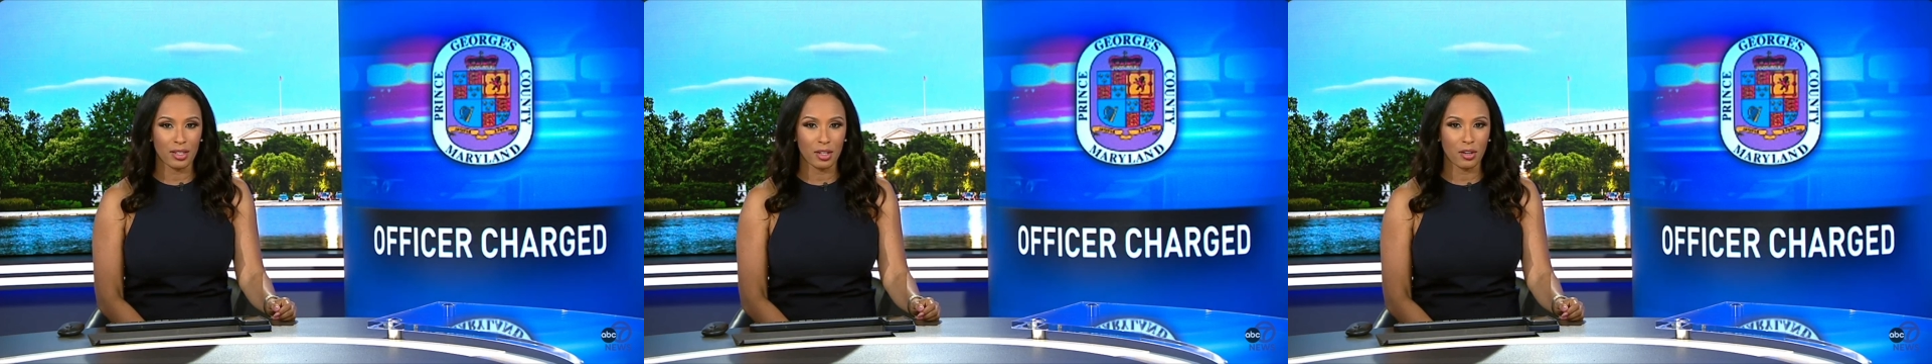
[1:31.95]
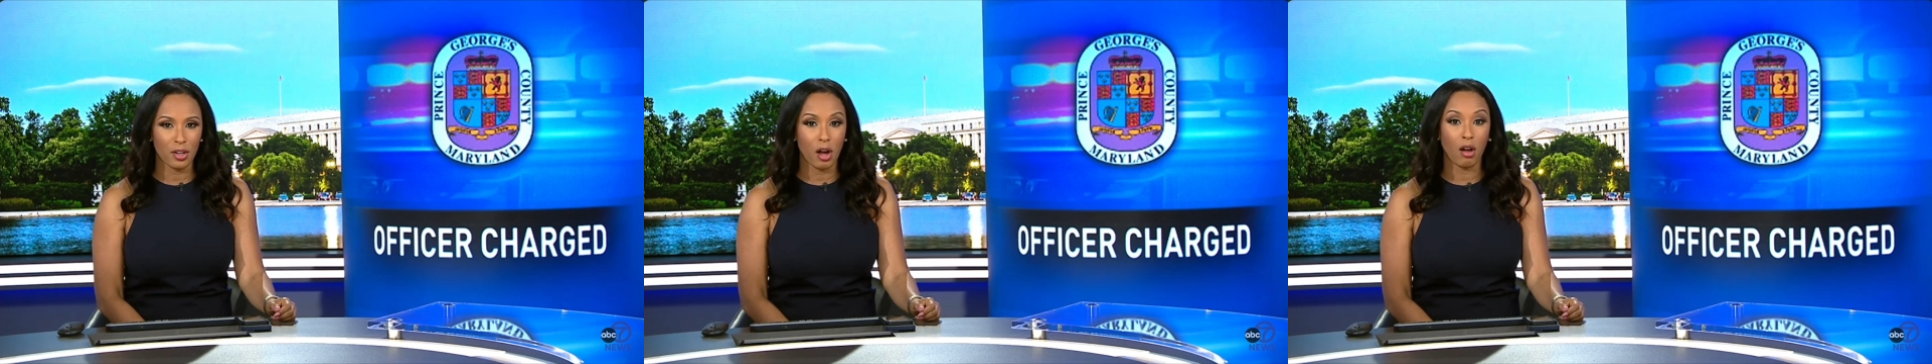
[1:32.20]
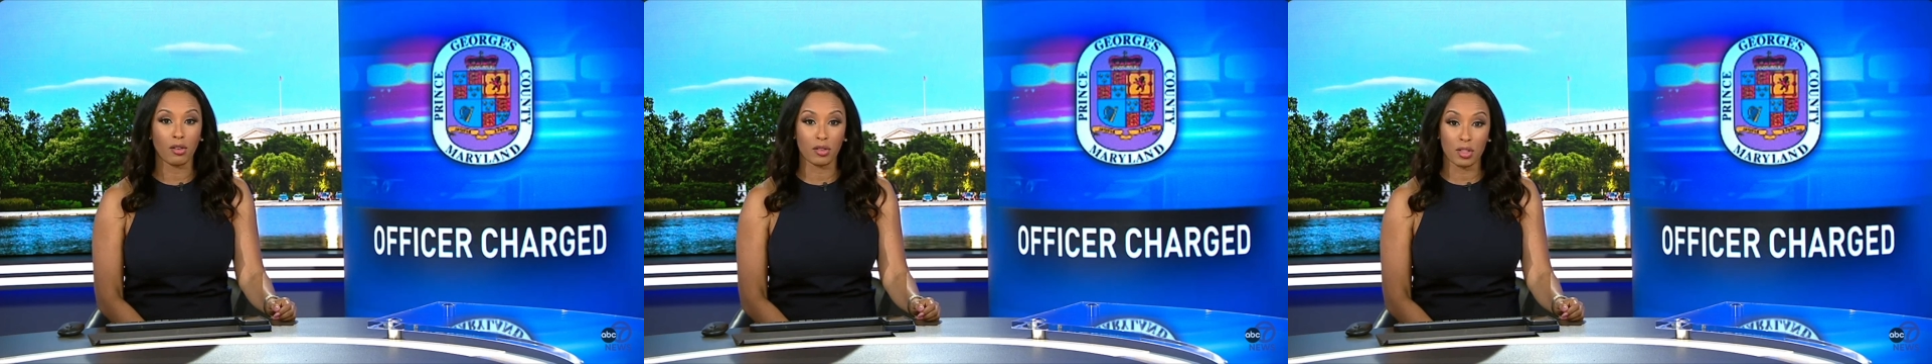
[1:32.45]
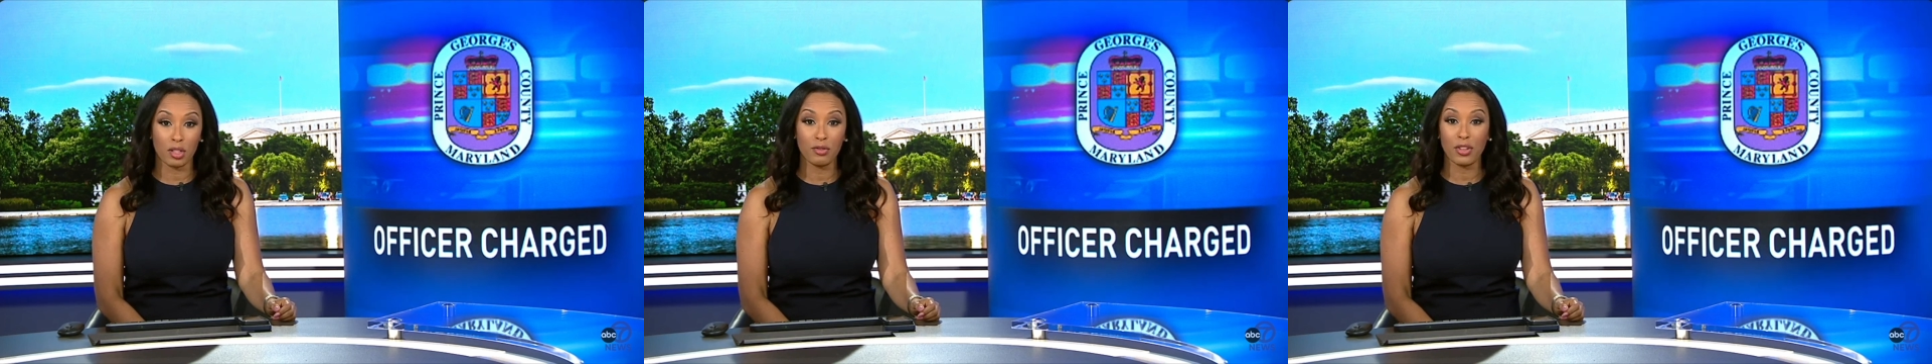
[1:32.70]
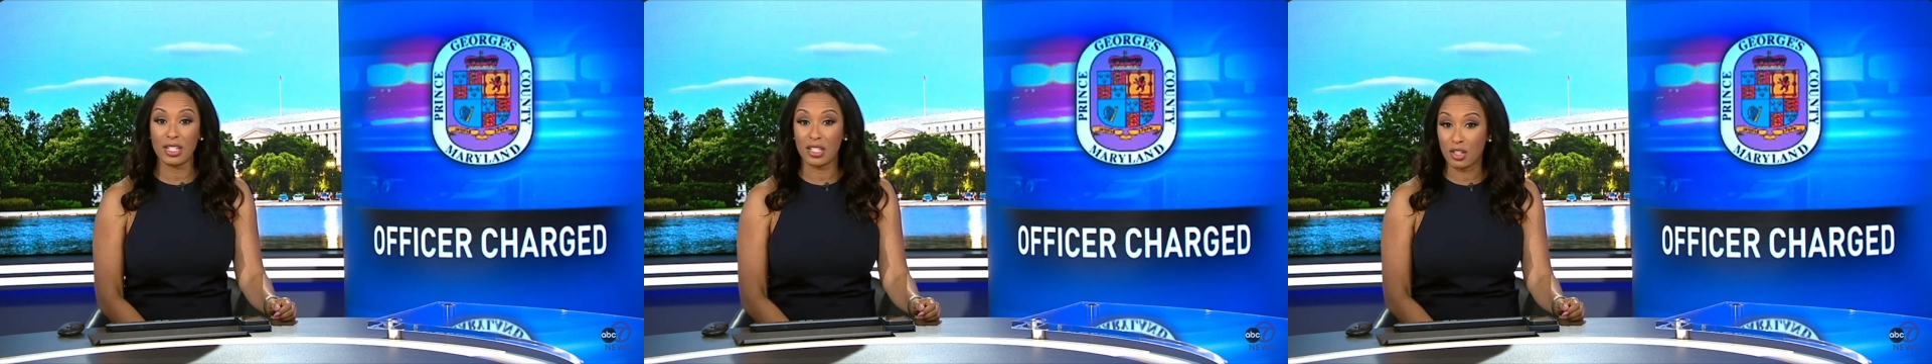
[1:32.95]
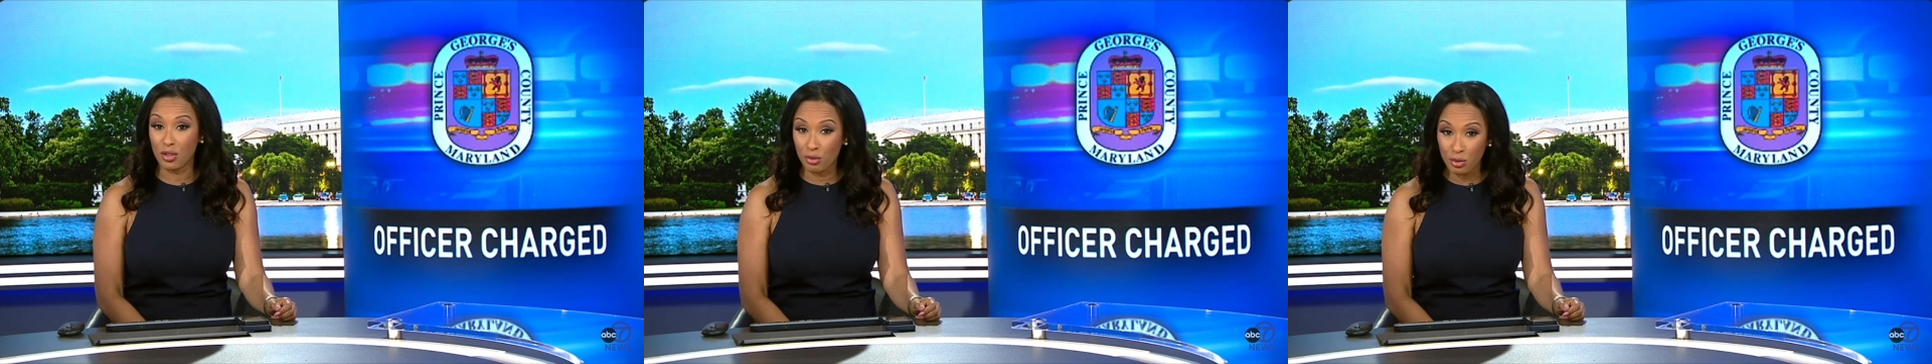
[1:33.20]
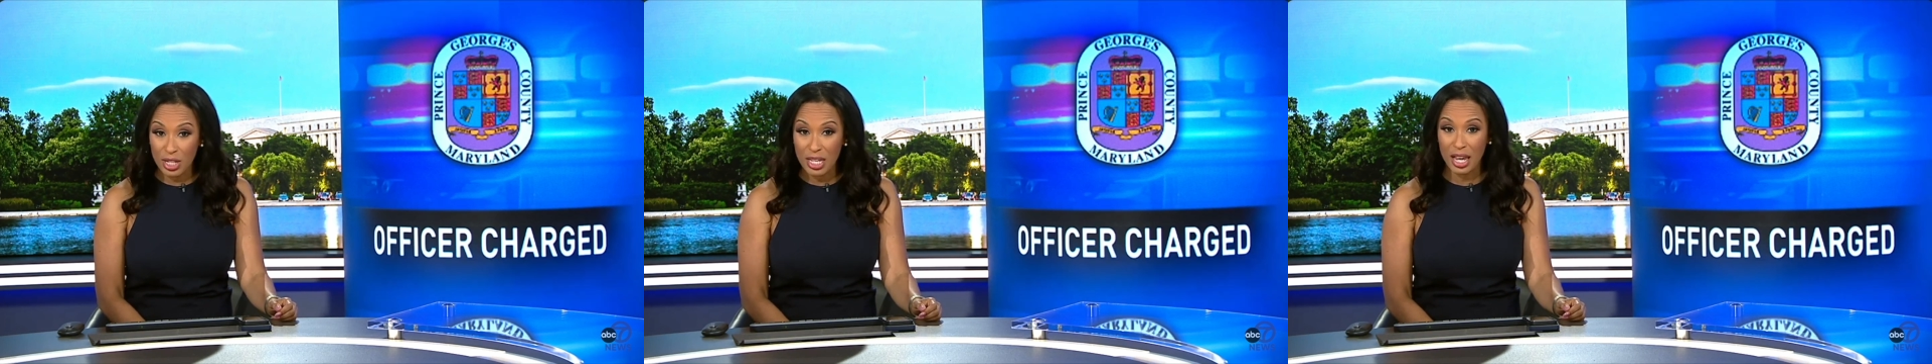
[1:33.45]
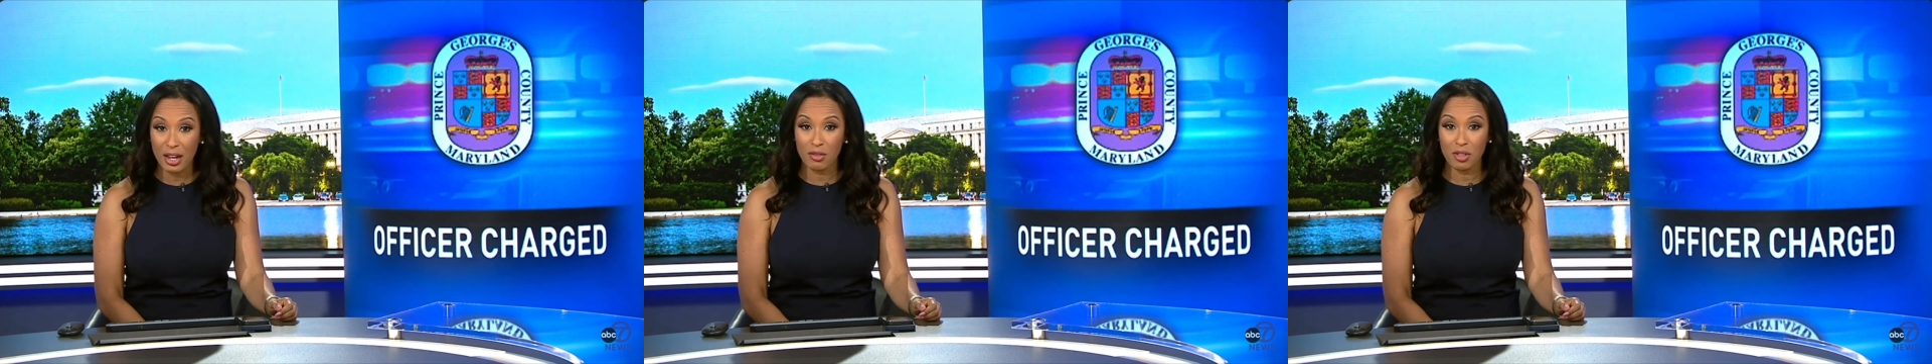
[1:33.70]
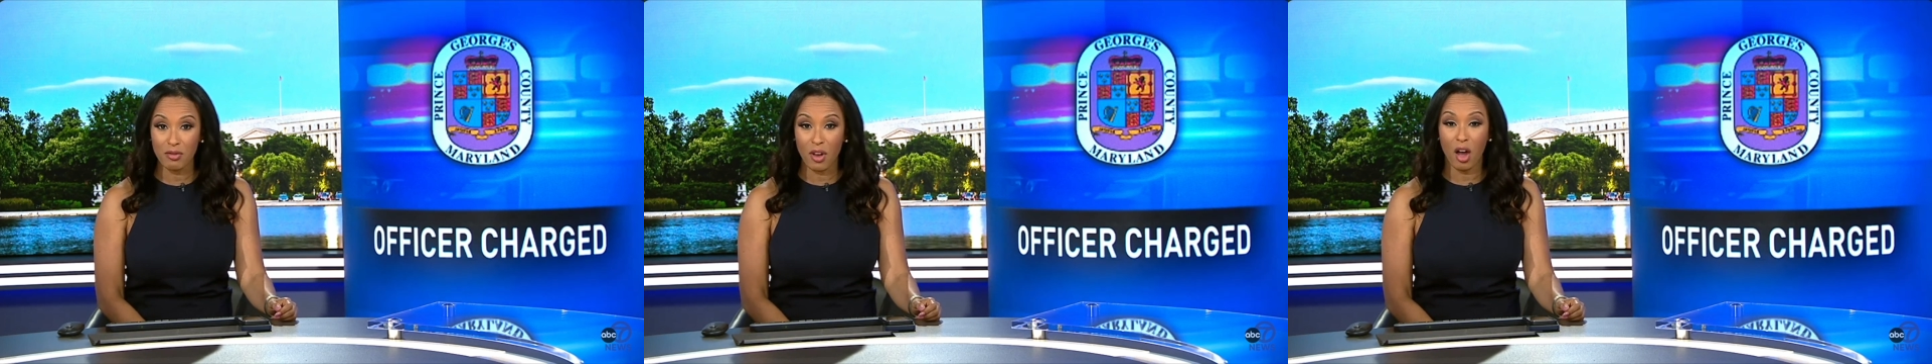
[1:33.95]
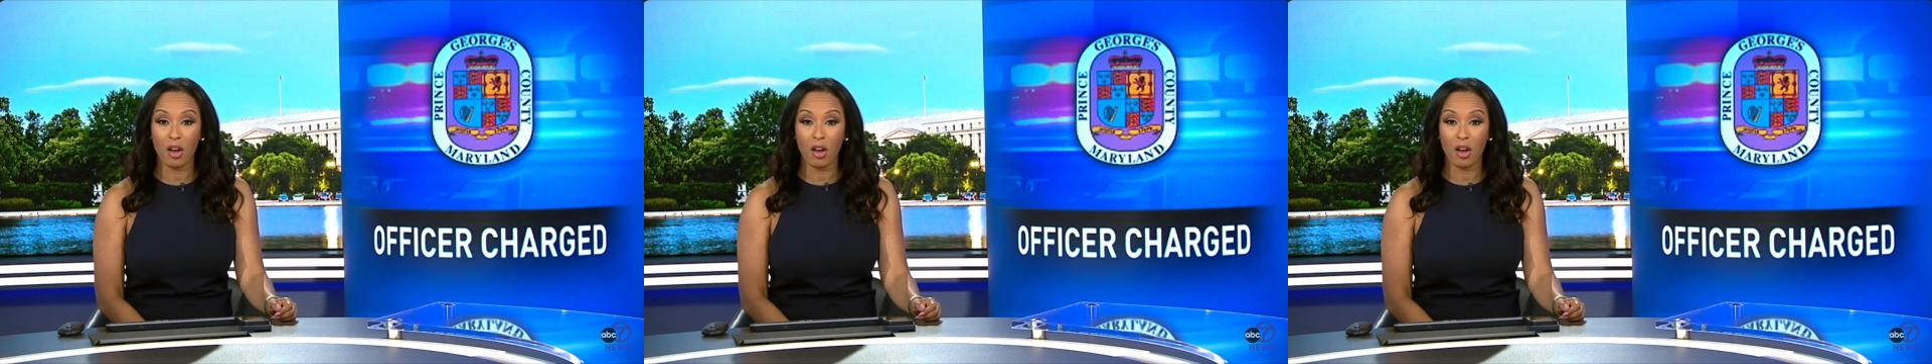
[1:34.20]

Sierra Alston faces three counts of